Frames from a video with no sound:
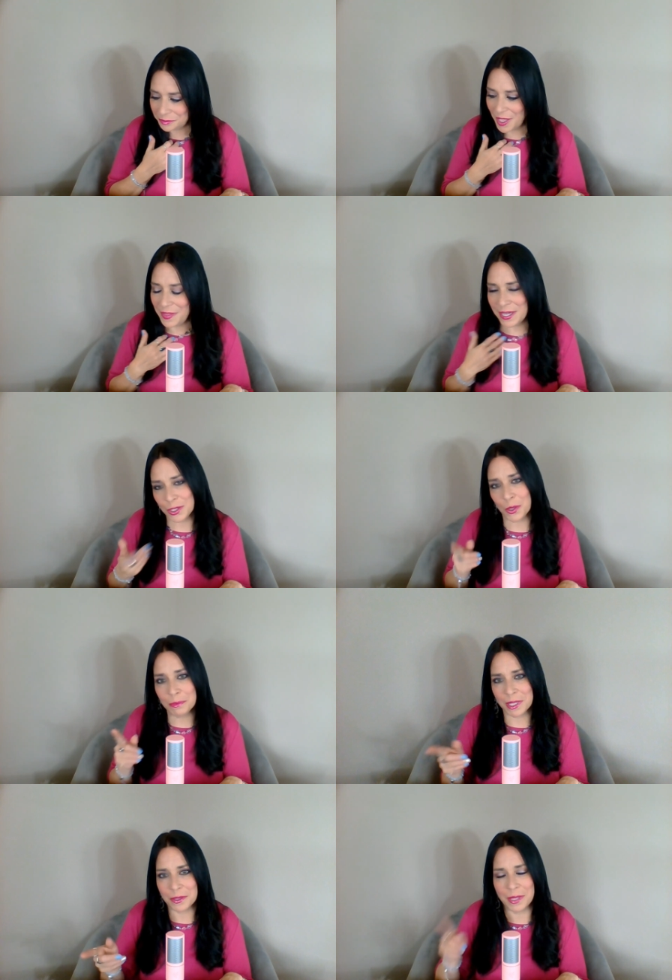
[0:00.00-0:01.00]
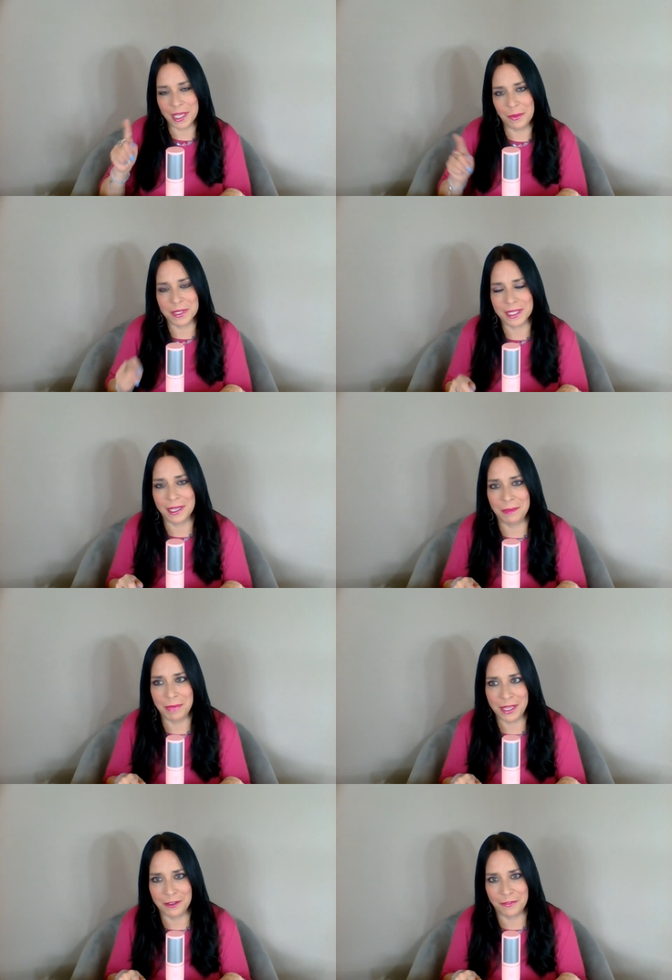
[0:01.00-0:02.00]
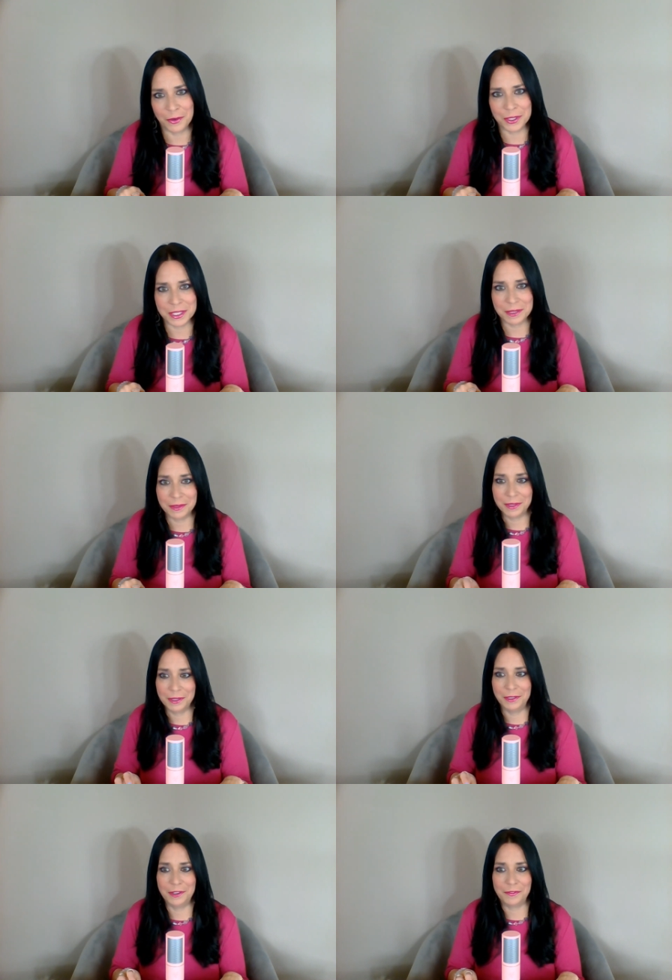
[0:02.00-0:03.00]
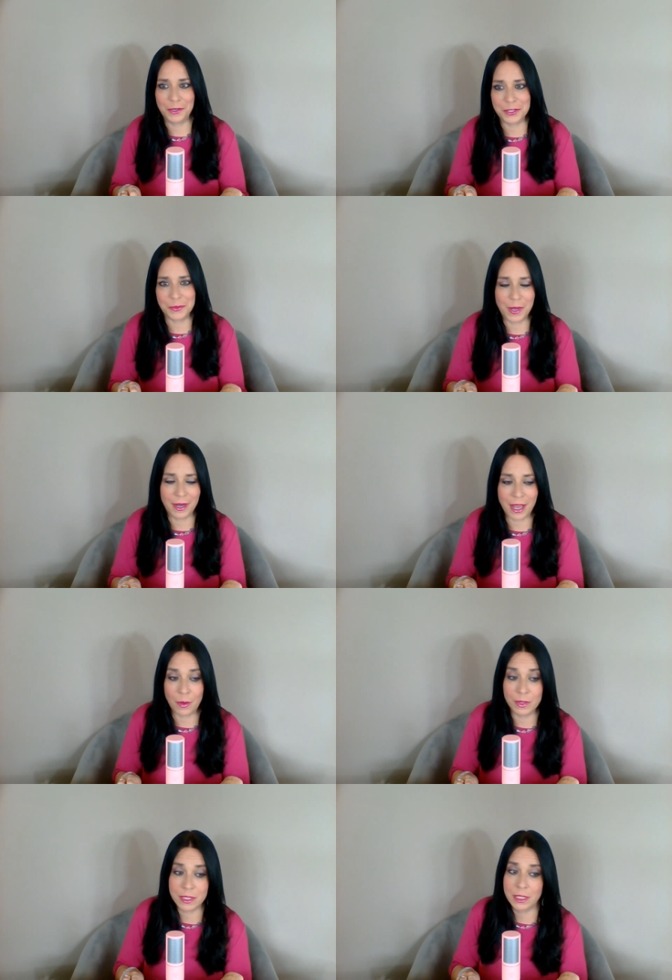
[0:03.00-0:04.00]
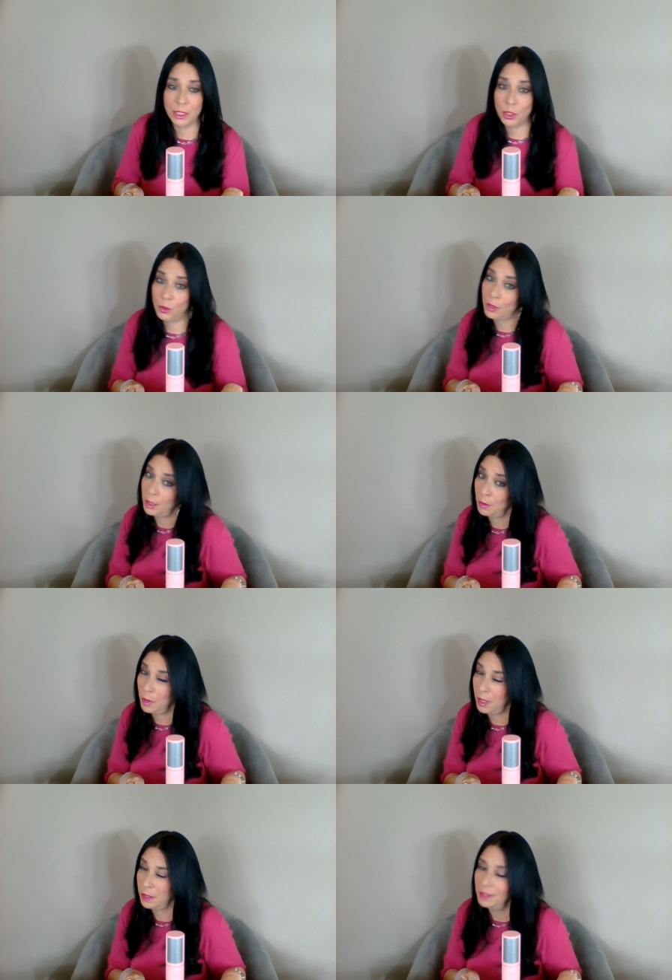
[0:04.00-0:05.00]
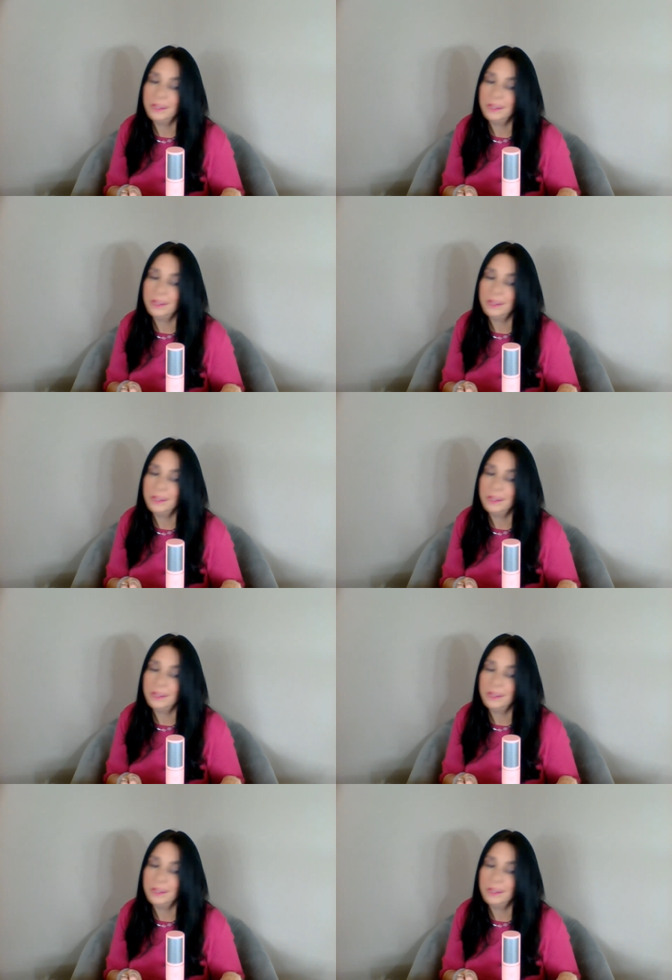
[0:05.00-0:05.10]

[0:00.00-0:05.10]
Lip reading: they told me, though, that he wasn't going to be the first one I was to union with,